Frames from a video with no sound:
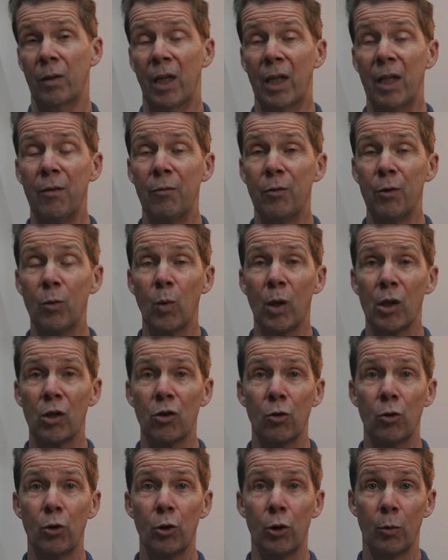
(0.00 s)
And if you want
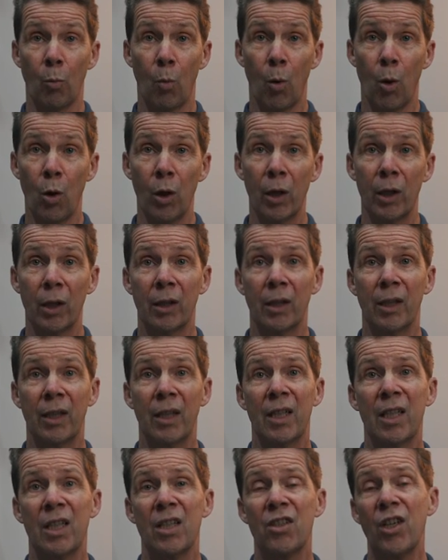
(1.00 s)
to learn more,
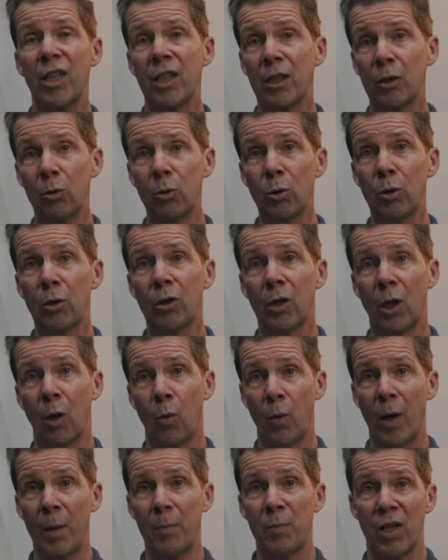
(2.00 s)
Take a look on our
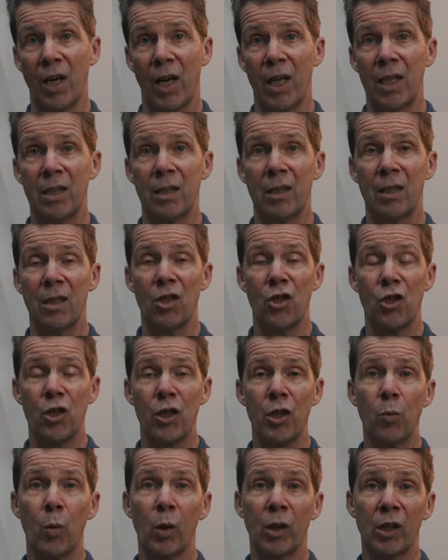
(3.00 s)
website and
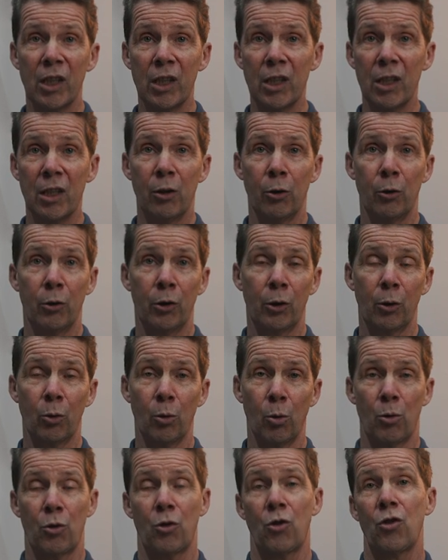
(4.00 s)
see what e-learning
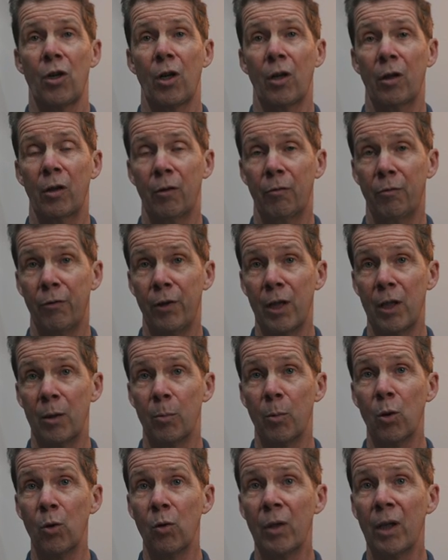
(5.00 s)
courses are
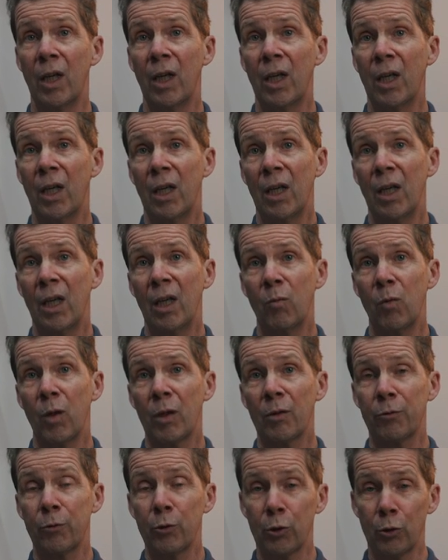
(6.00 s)
available and
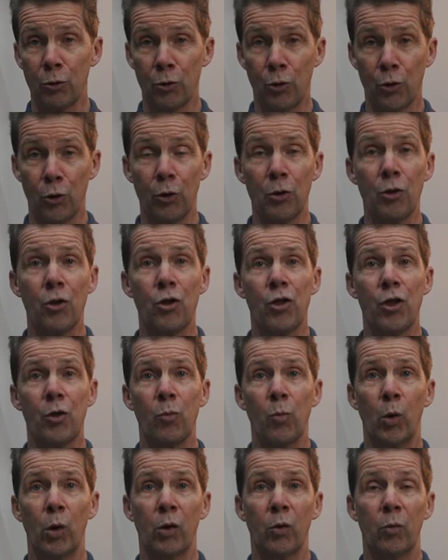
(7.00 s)
what for
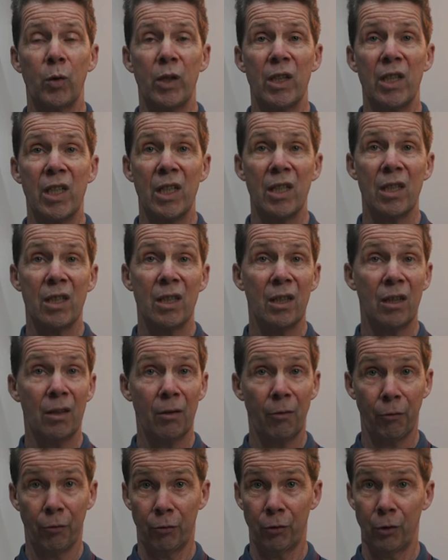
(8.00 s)
consultancy work we did in
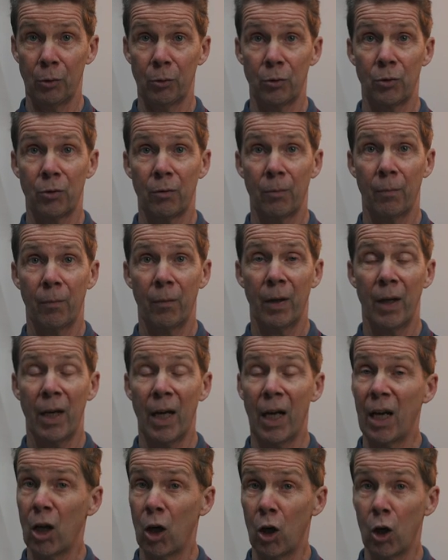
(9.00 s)
the field.
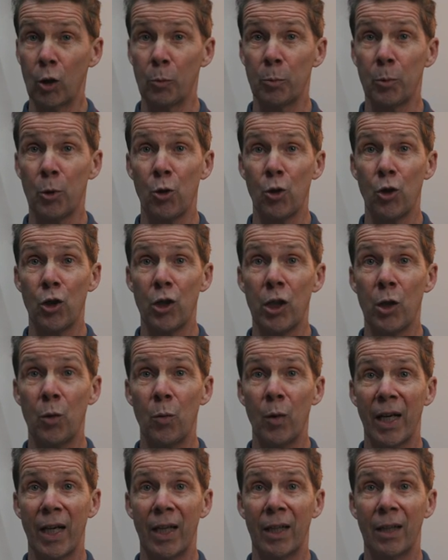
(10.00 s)
And I hope to see
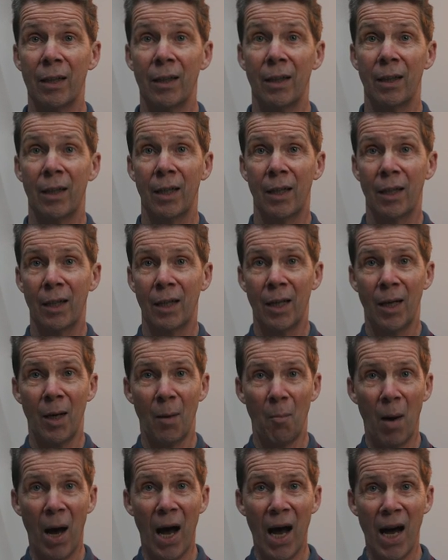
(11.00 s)
you again.
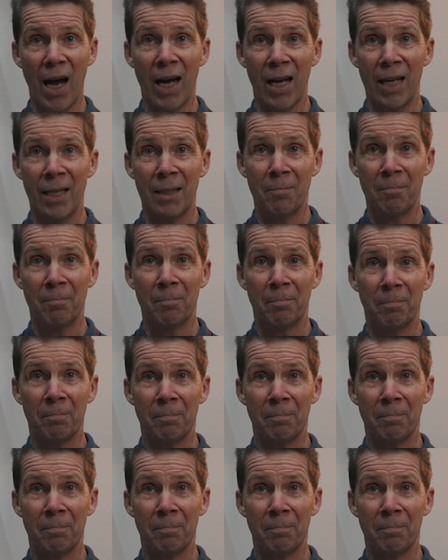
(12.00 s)
Bye!